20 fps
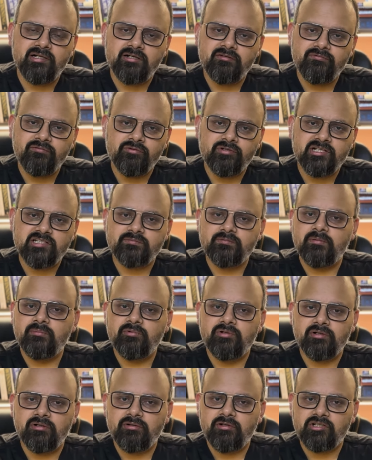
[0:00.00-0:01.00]
at Fortis
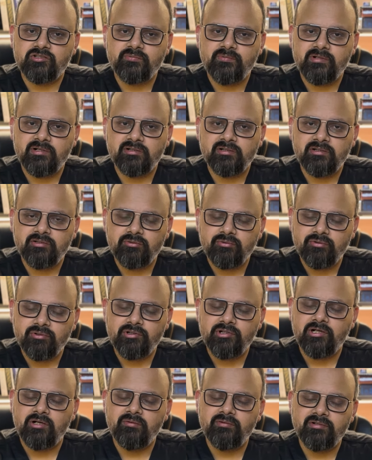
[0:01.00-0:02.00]
Memorial Hospital in
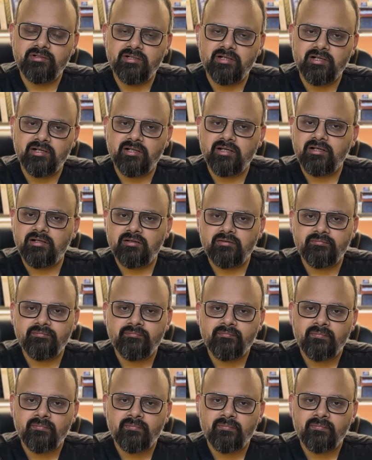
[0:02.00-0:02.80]
Gurgaon in Haryana.